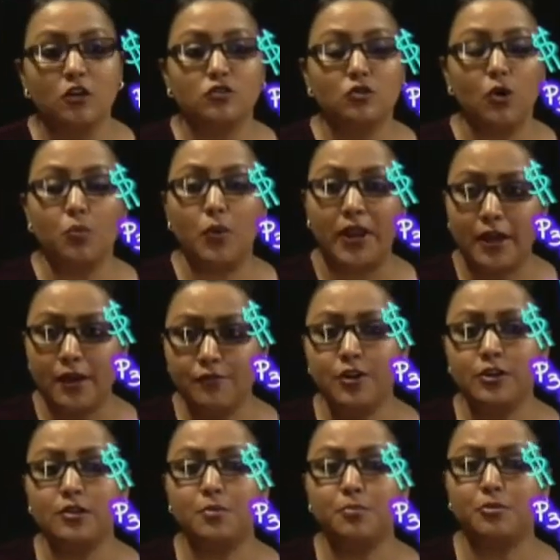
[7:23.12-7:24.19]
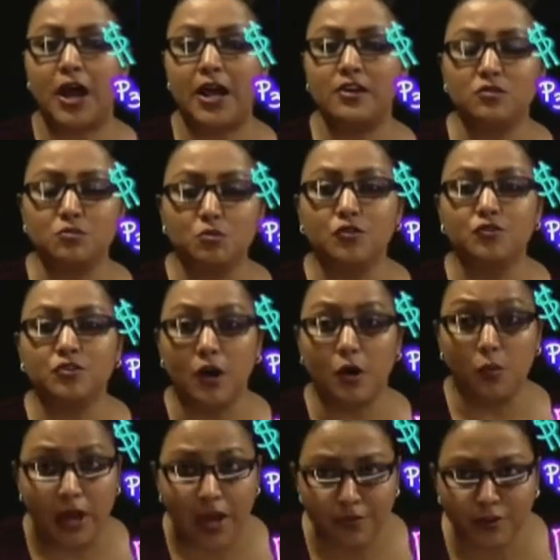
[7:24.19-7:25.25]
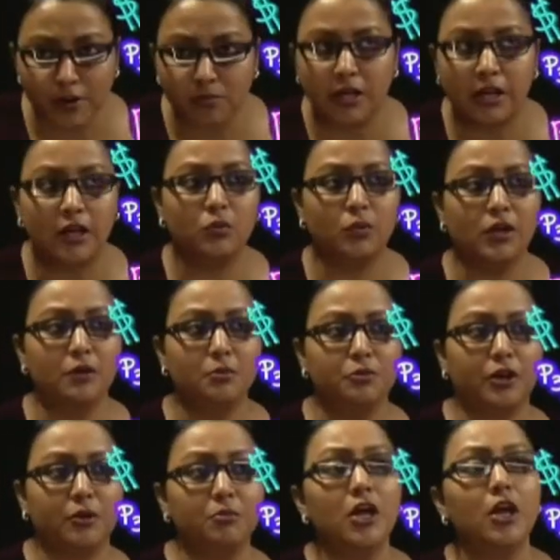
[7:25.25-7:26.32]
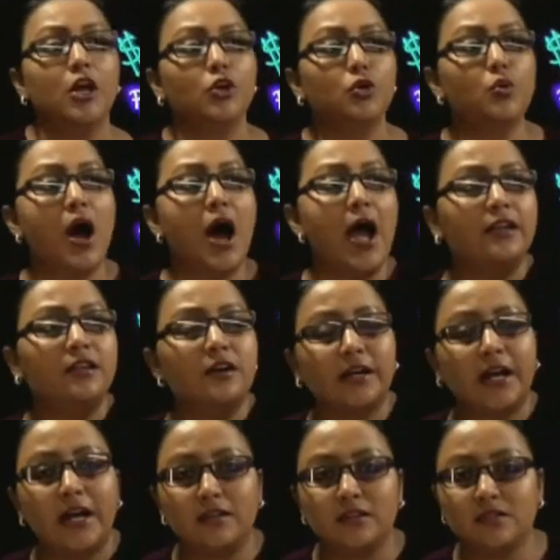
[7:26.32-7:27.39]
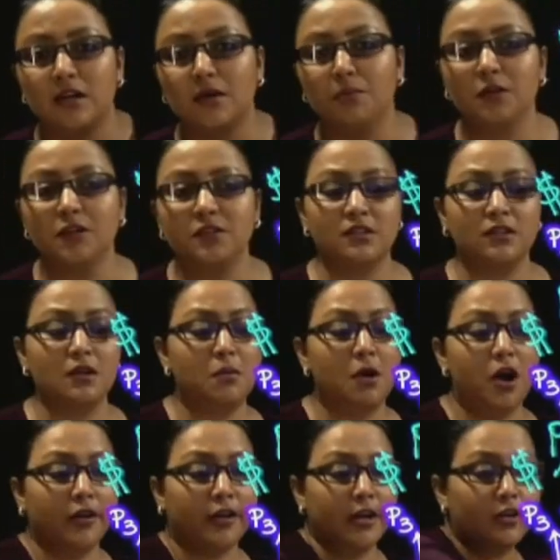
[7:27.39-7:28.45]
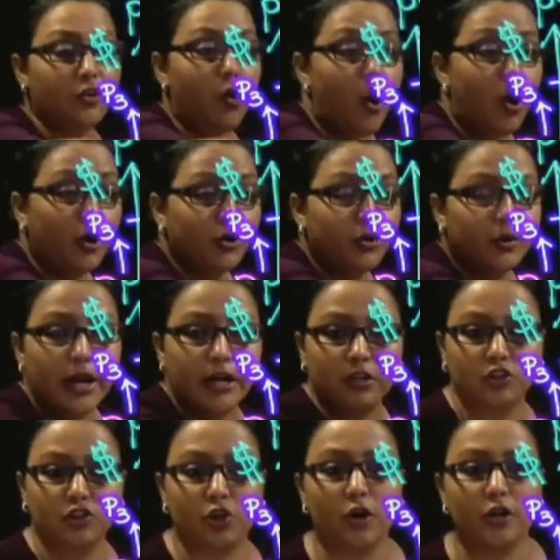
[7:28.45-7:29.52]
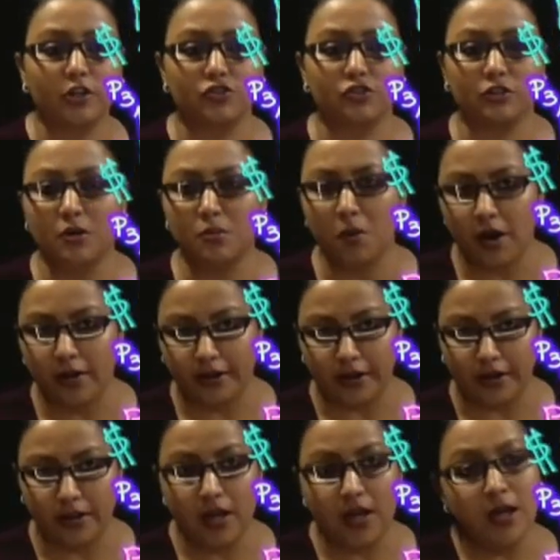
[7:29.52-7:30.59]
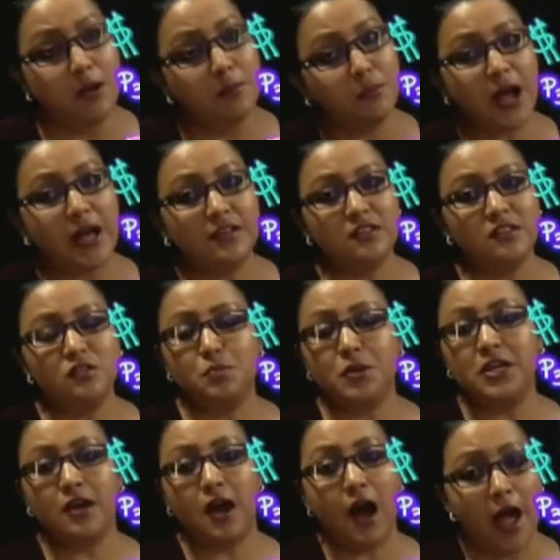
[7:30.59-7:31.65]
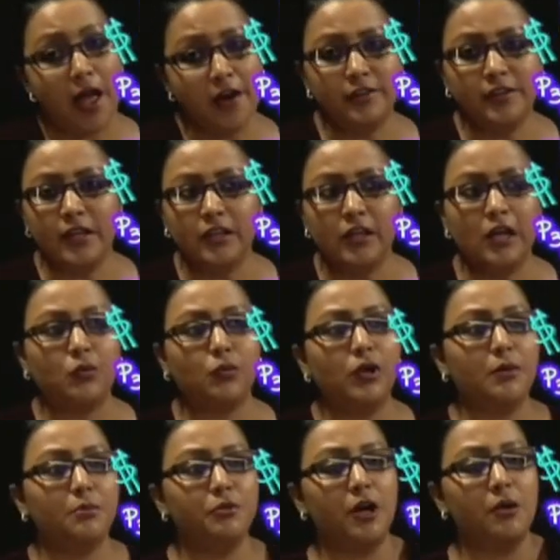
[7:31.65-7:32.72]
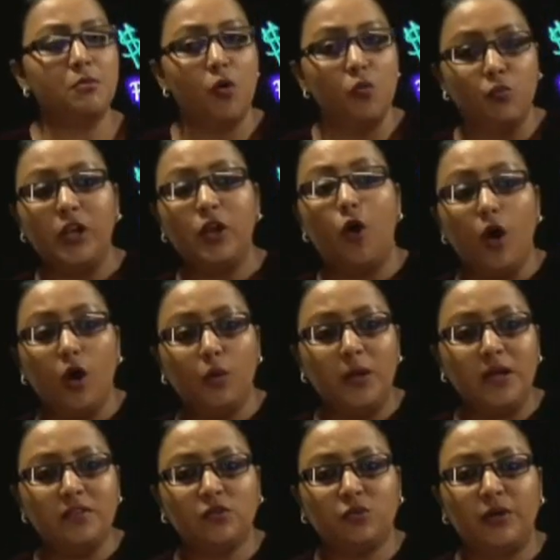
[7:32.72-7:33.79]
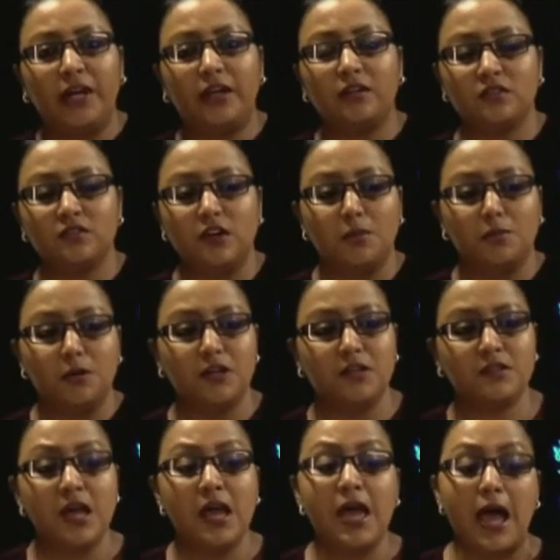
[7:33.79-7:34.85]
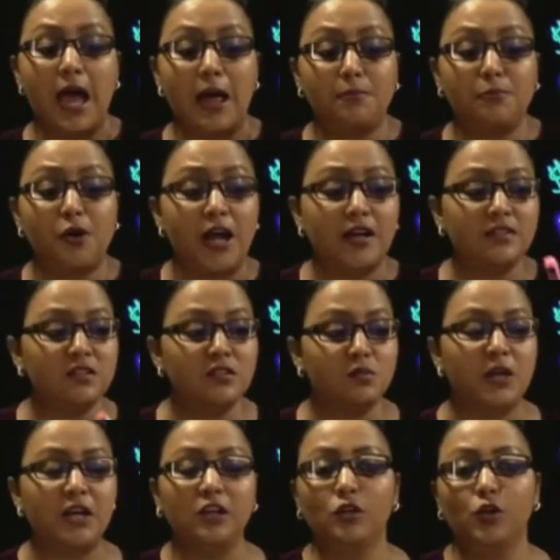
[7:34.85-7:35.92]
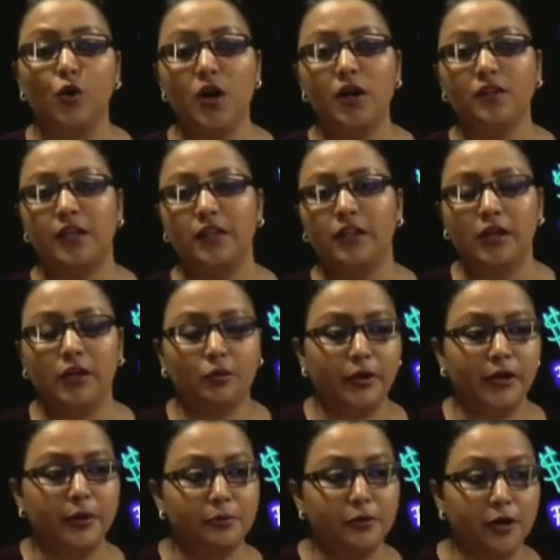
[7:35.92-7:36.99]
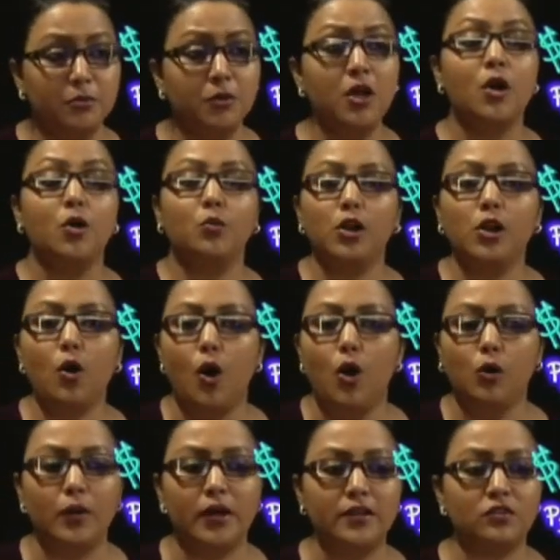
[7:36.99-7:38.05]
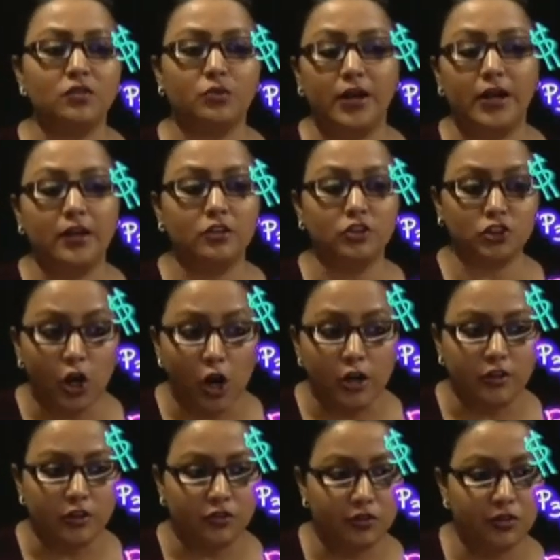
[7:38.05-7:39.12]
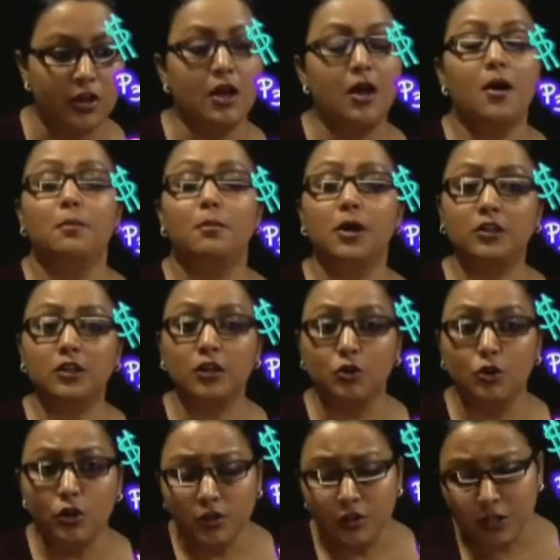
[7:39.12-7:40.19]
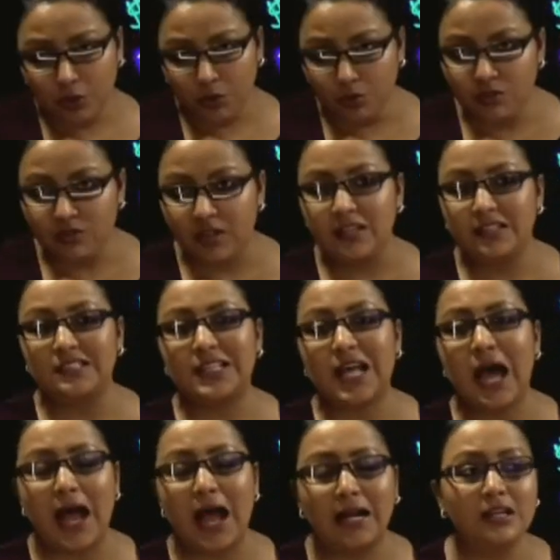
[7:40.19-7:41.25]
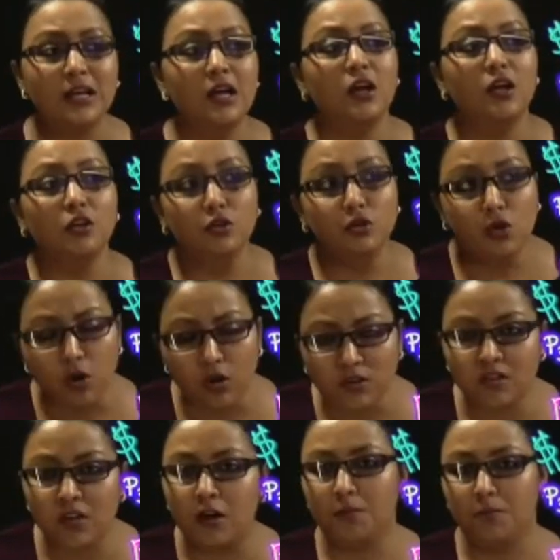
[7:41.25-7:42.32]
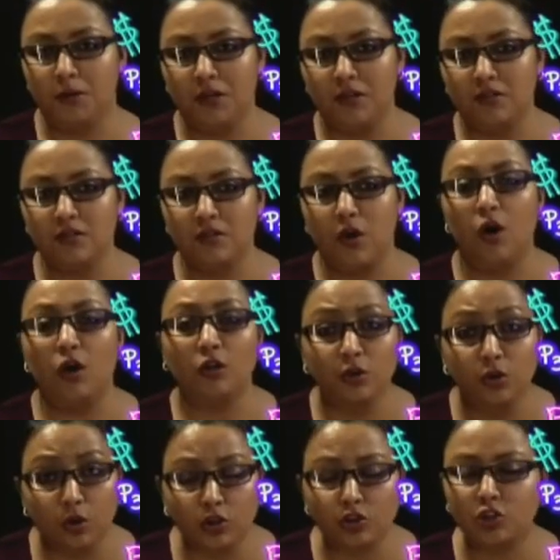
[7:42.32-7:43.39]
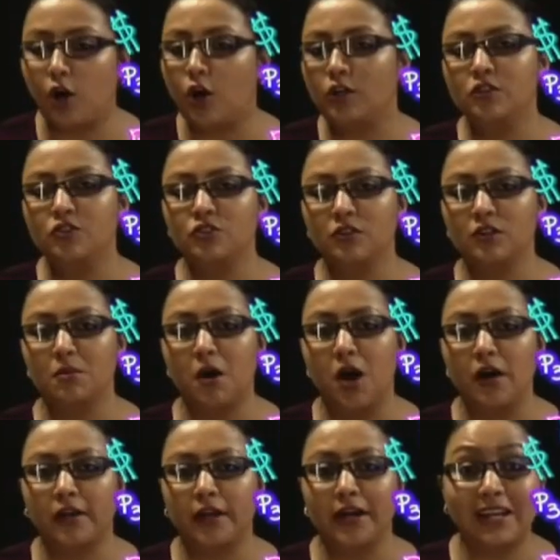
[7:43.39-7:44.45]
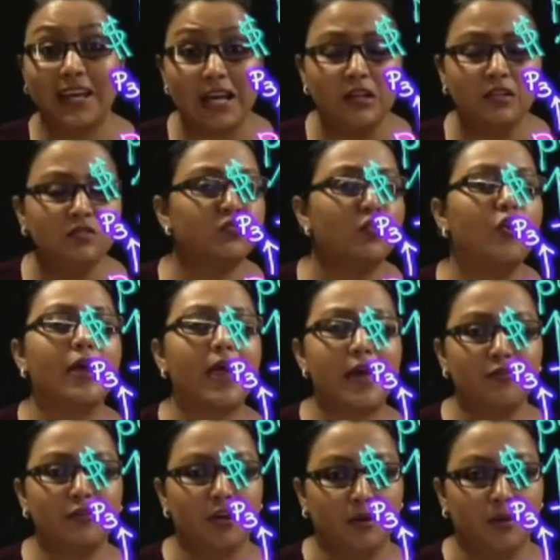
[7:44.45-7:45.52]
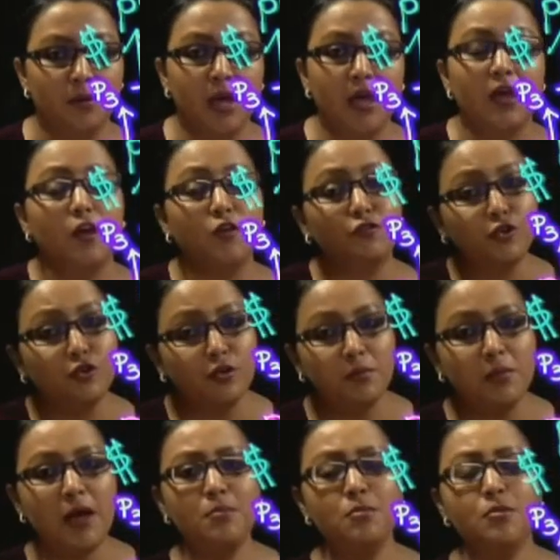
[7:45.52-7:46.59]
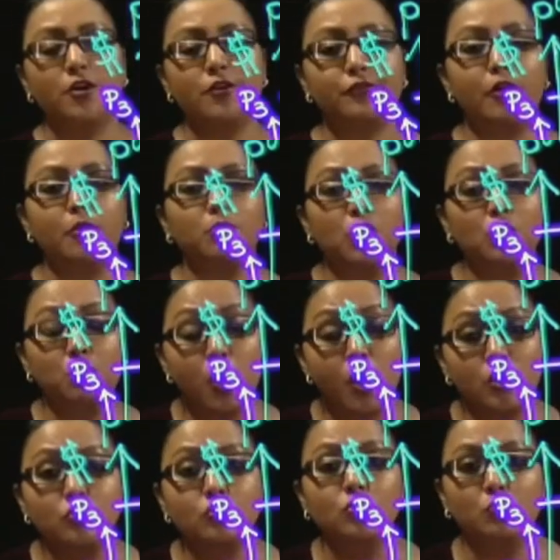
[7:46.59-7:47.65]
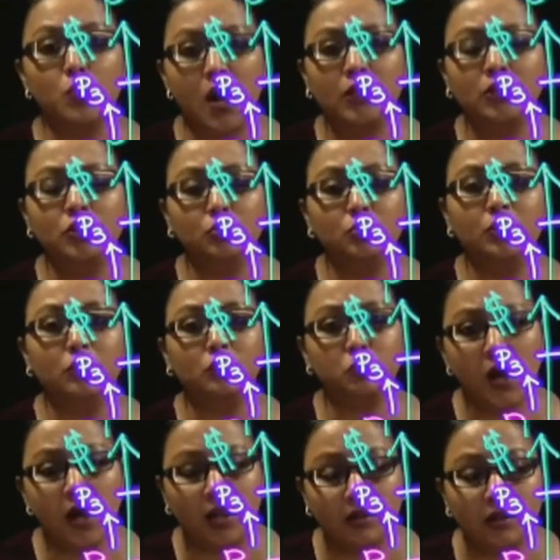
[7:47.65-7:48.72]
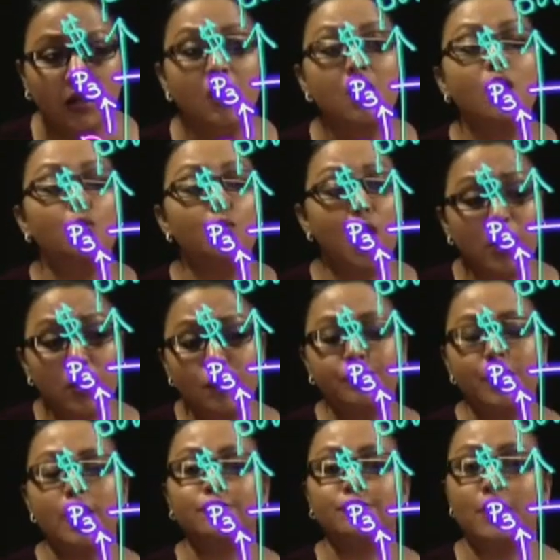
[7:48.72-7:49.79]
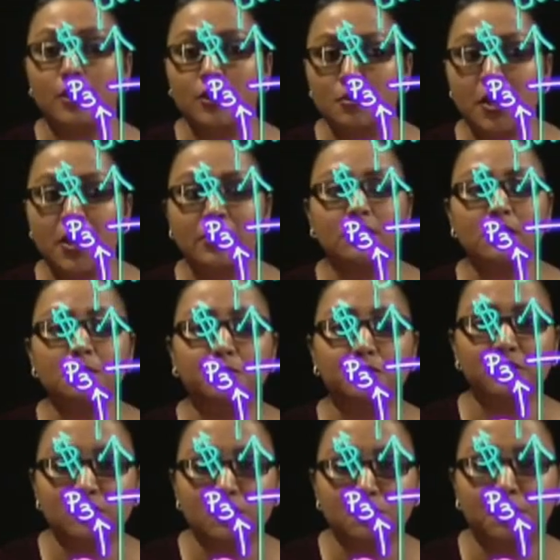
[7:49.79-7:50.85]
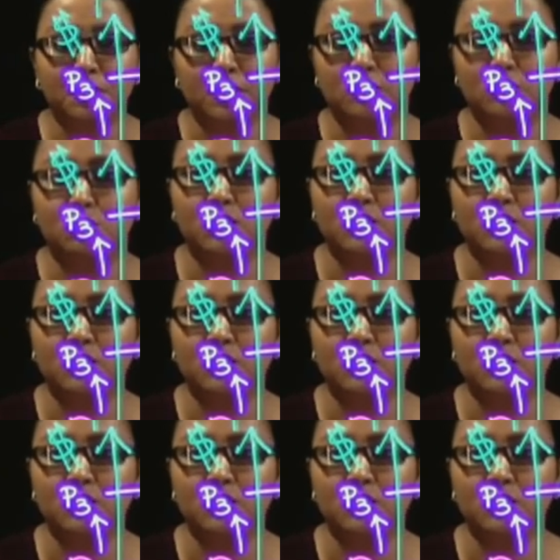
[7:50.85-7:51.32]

So whenever the price moves away from the equilibrium, you either get a surplus in the market or you get a shortage in the market. Prices being higher than the equilibrium will always create a surplus, and prices being lower than the equilibrium will always create a shortage. But the good news is that no surplus or no shortage in the market is forever. If you remember from your module 1, unit 1, one of our fundamental principles